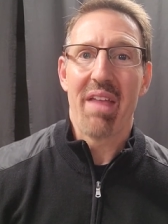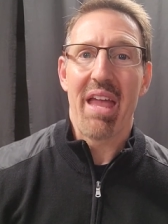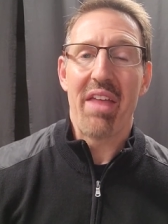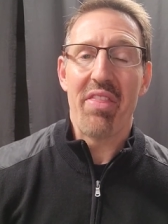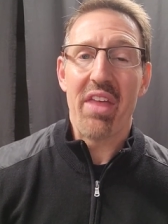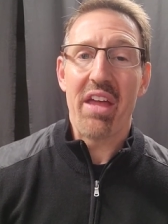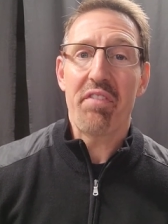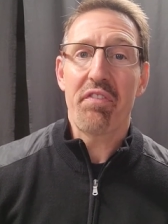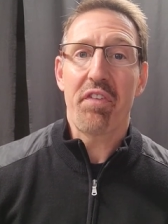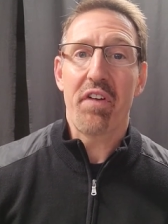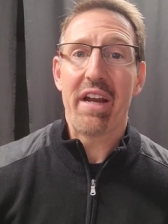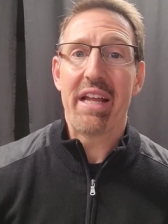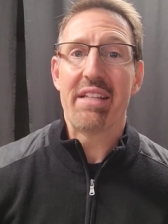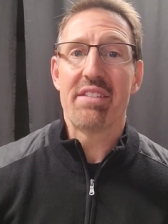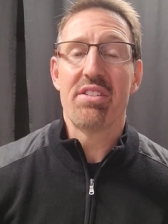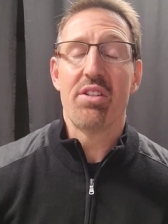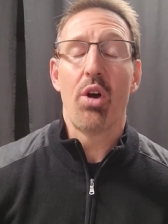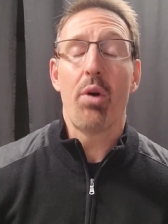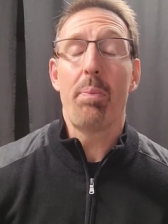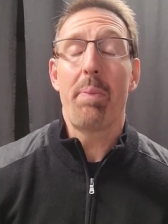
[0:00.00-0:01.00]
And that
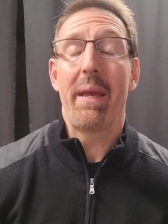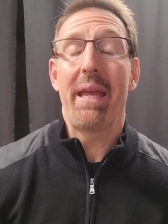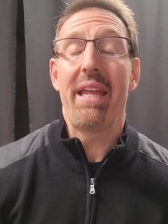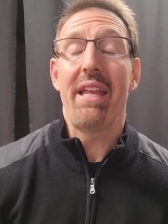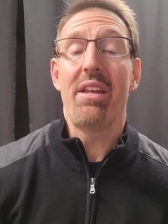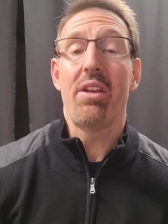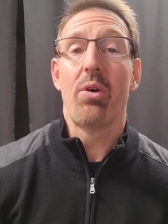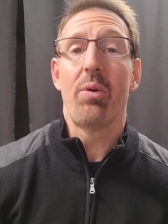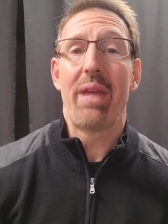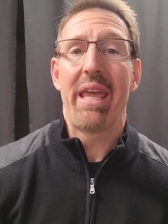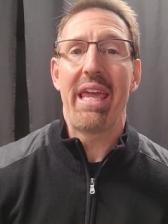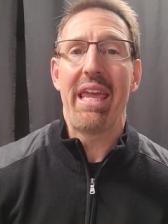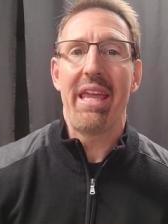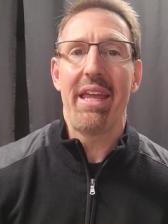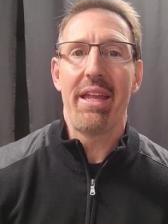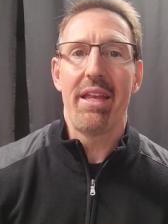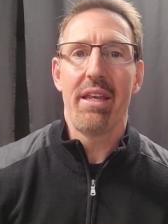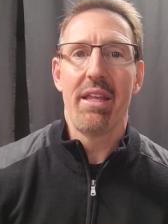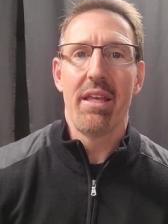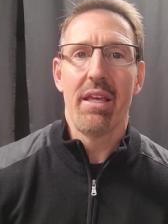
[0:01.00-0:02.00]
phrase, no pain, no
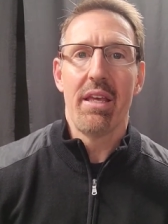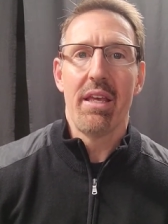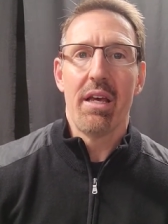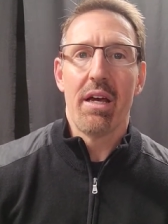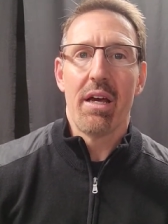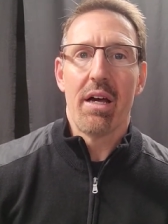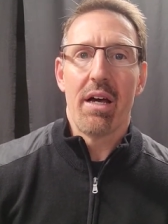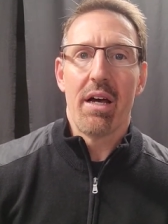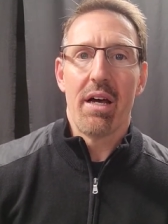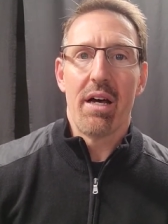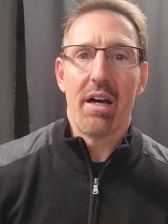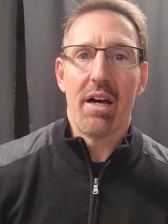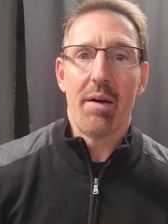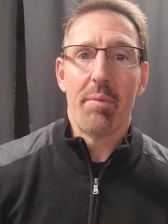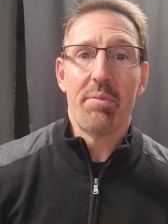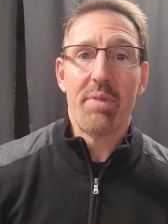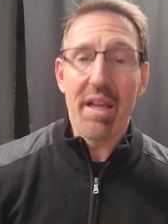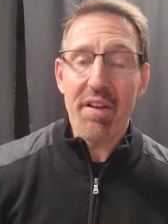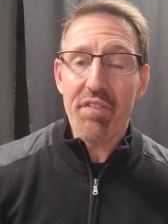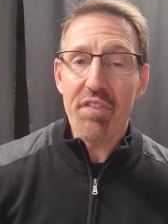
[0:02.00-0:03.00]
gain,
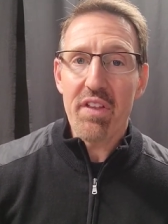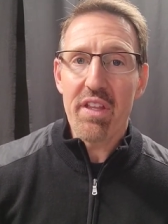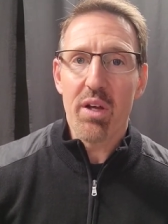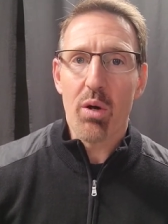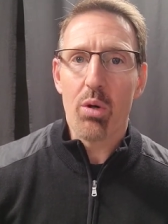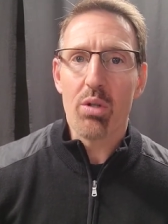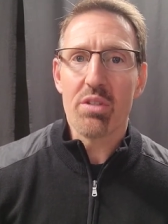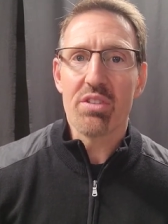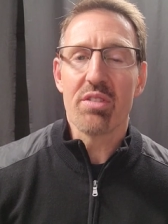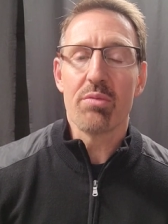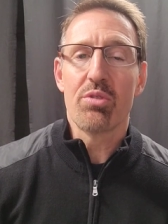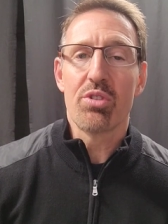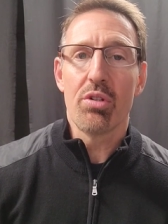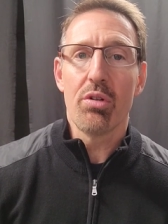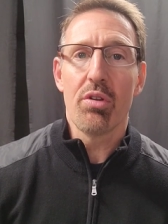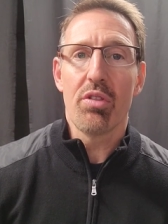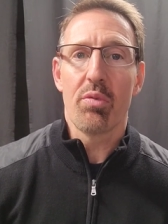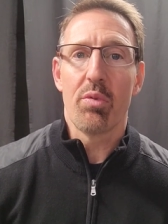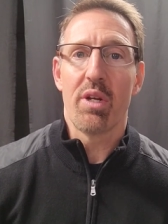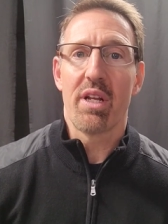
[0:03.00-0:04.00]
definitely holds some
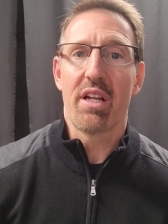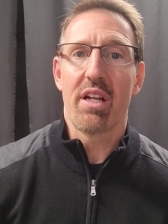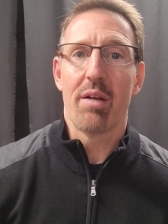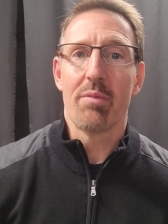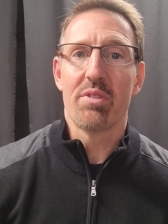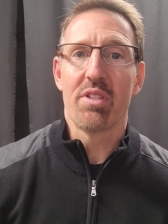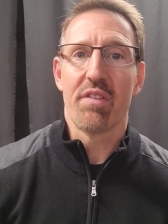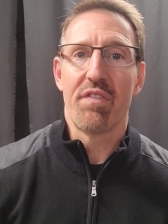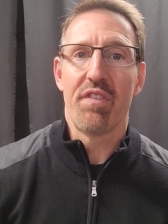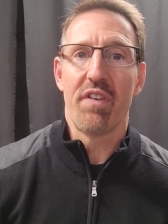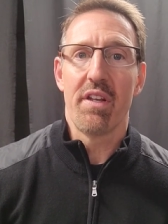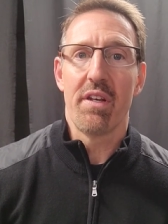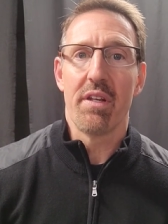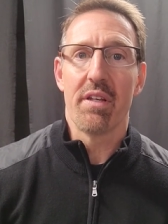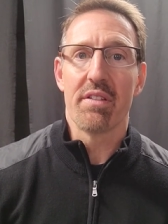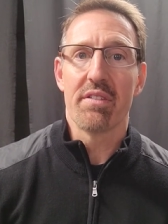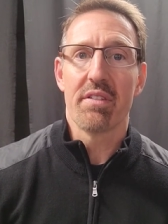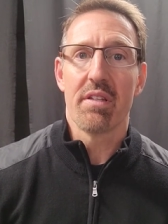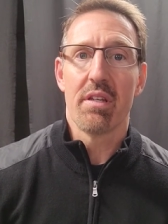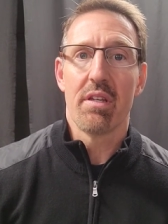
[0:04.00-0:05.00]
truth when it comes to
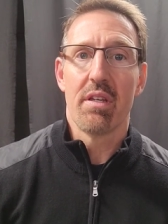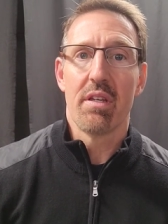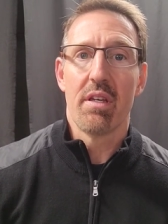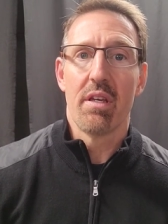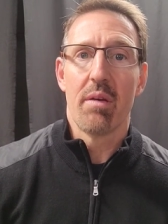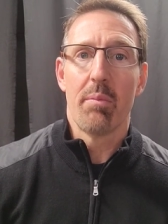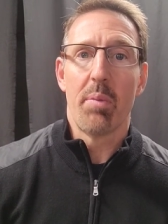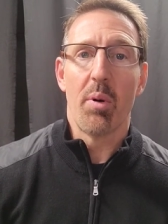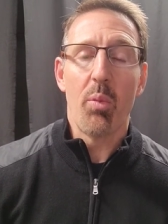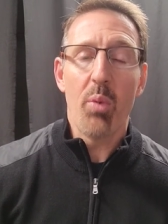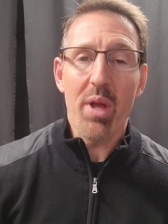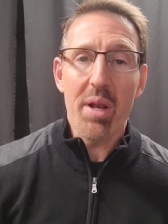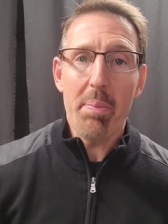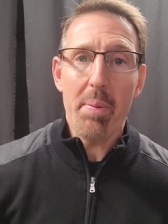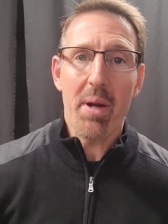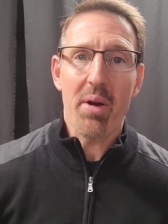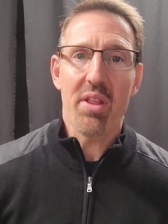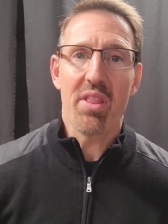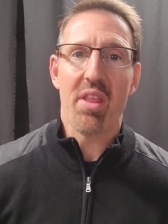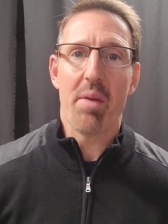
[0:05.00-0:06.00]
fitness. But what
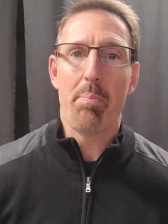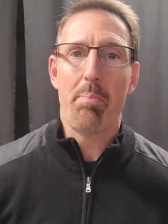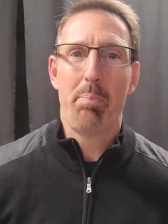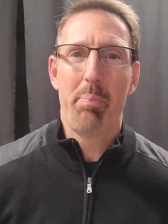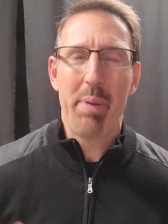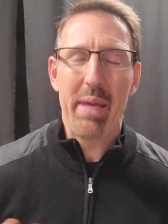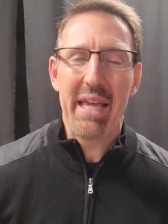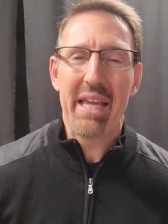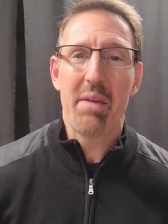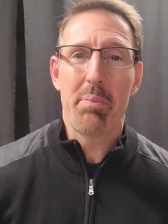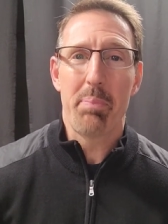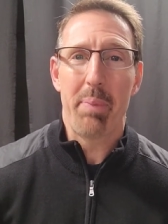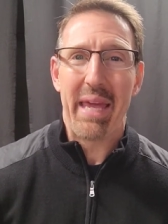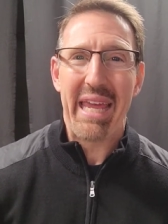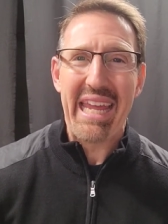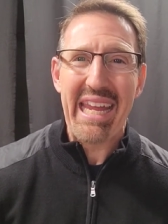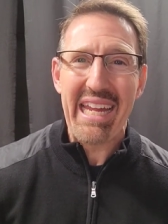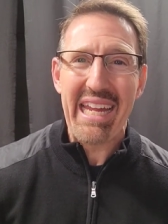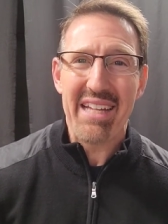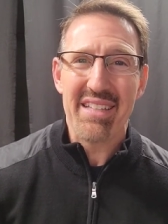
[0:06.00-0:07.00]
about in the big
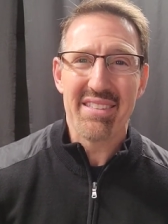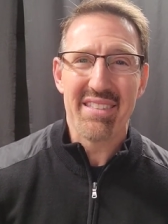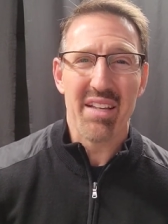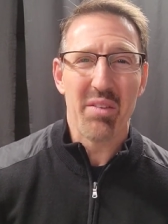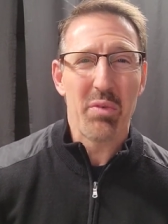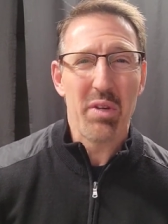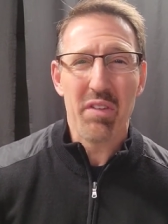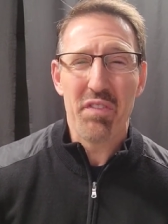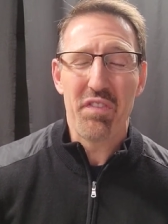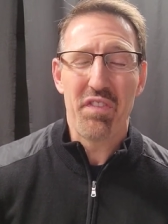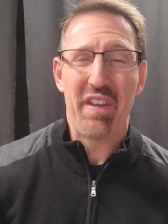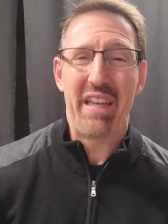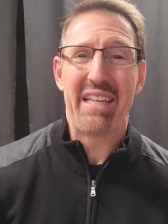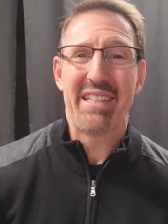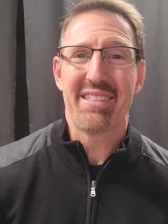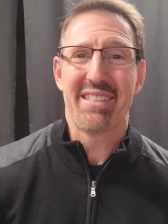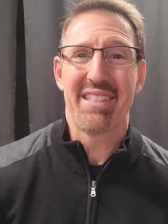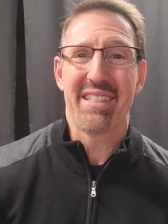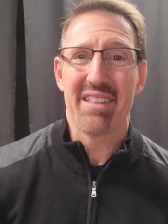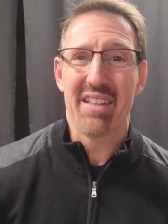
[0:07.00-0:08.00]
pains that we
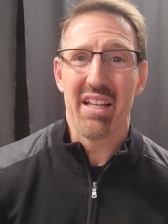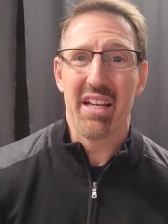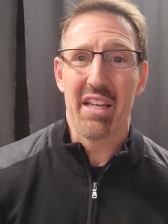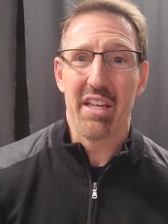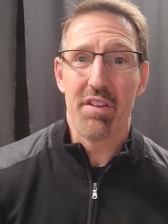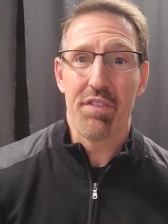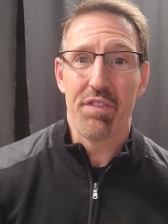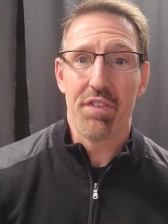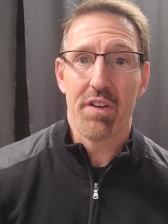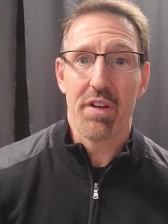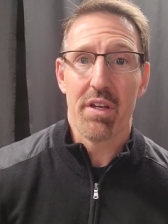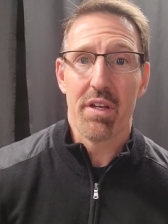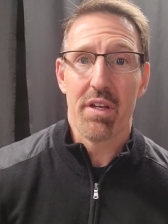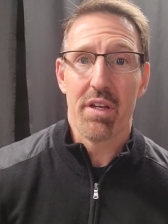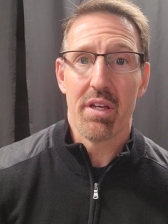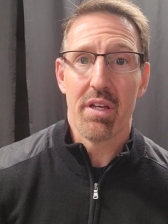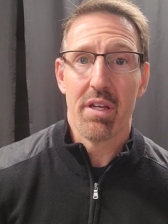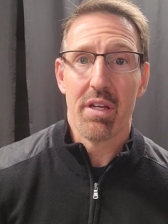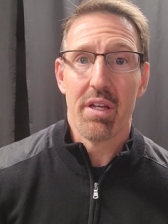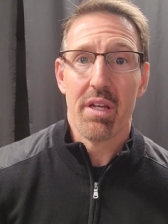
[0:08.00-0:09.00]
face in life?
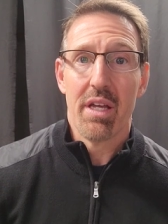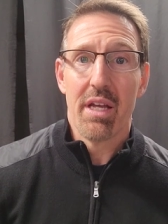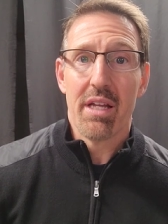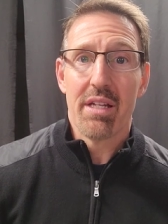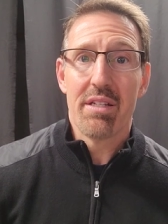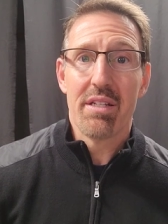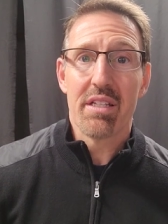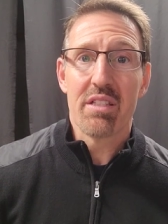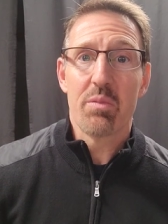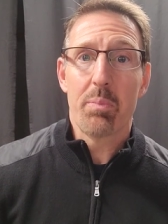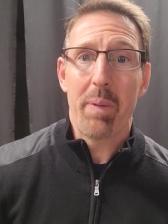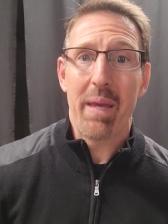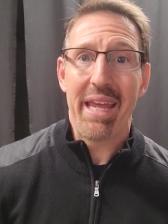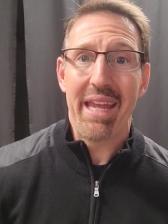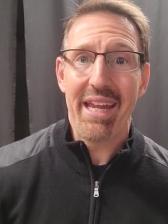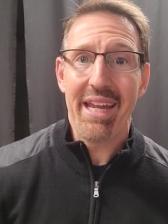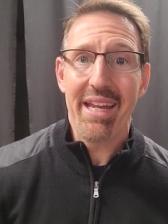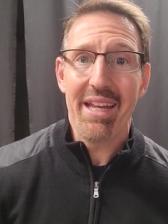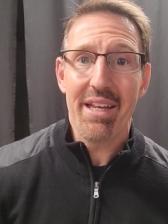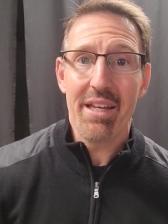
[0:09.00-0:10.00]
Does
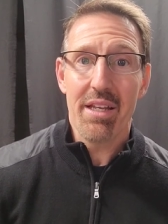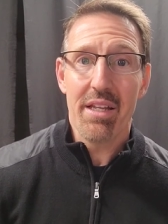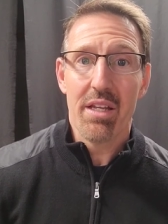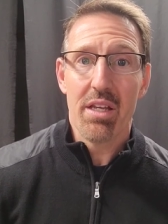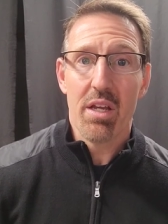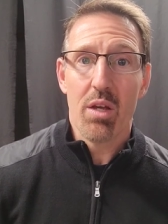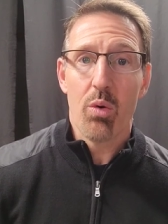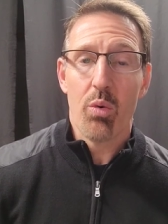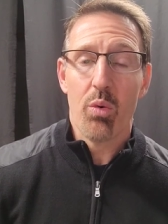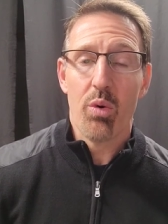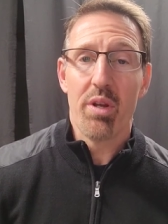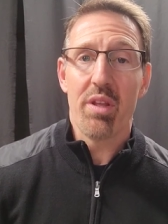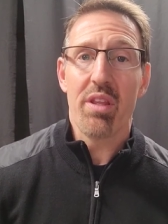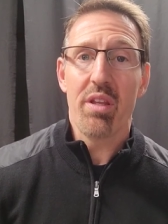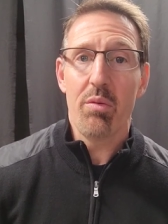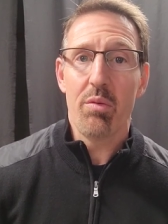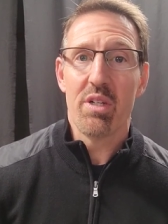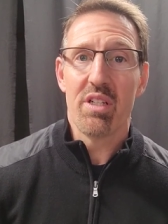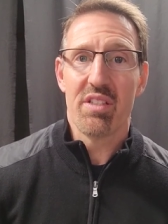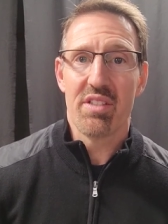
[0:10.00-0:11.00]
pain
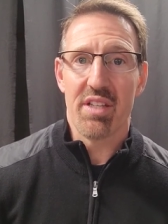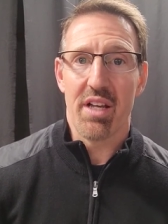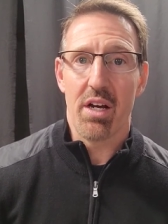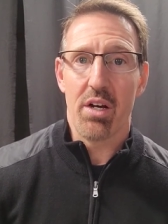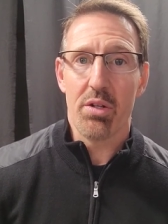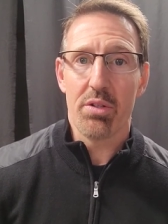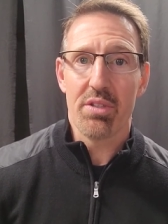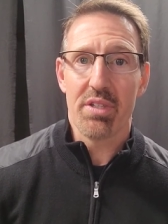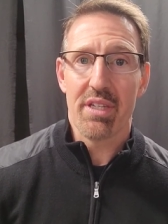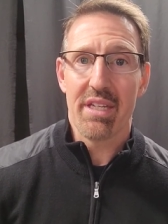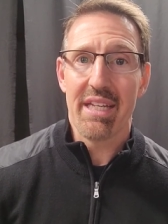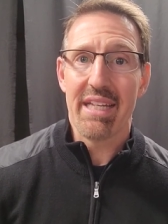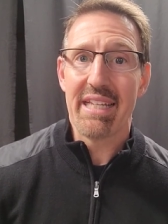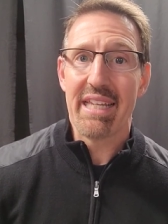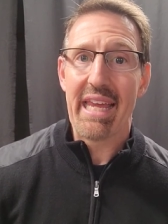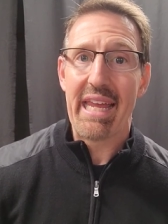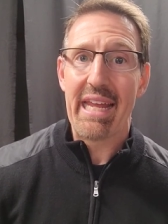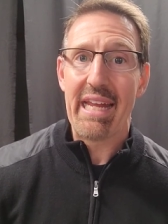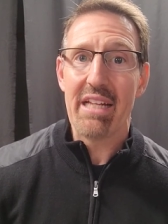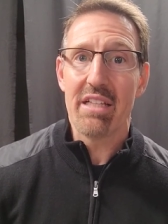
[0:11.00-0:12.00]
really result in
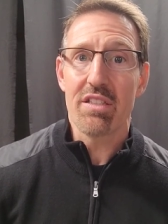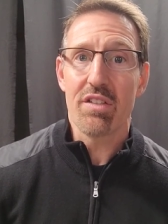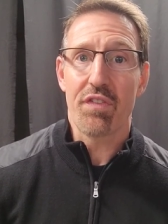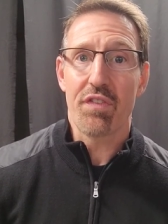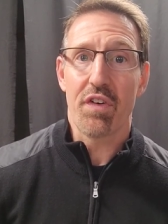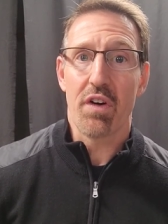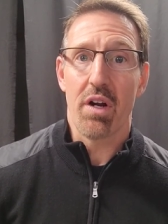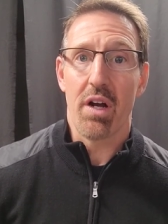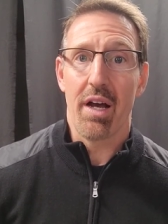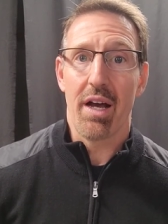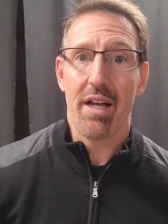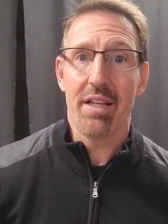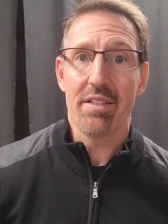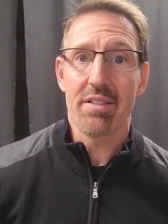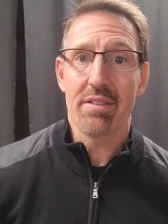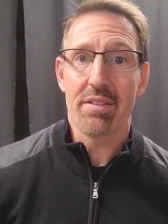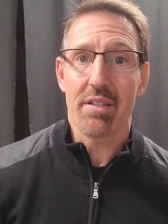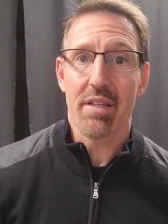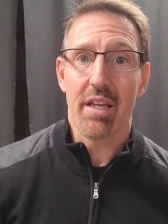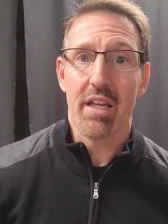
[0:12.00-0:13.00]
gains for
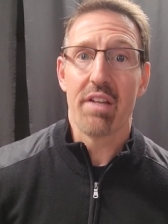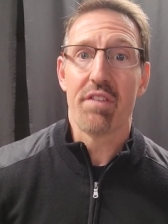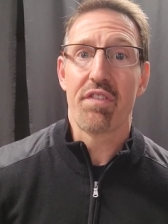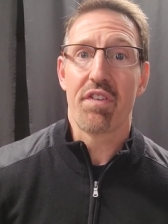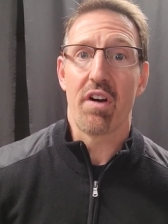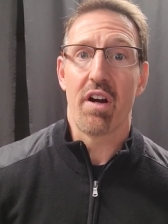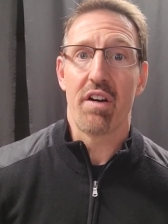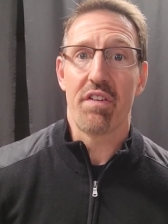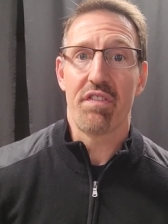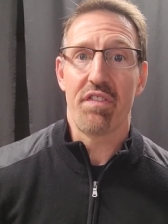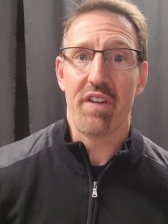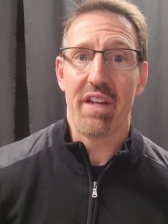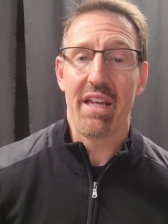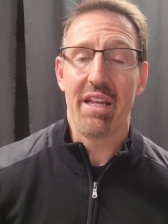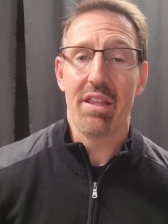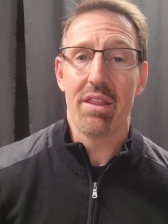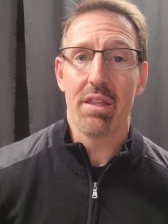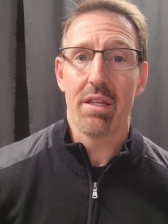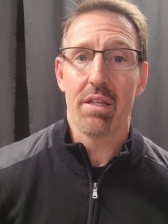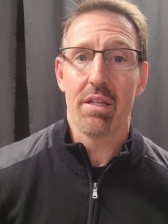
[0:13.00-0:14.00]
us and for our
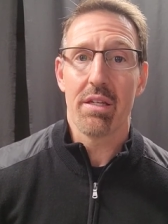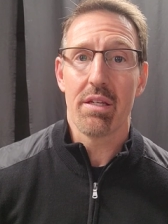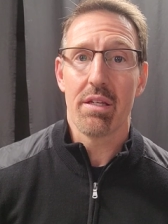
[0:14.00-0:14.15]
faith?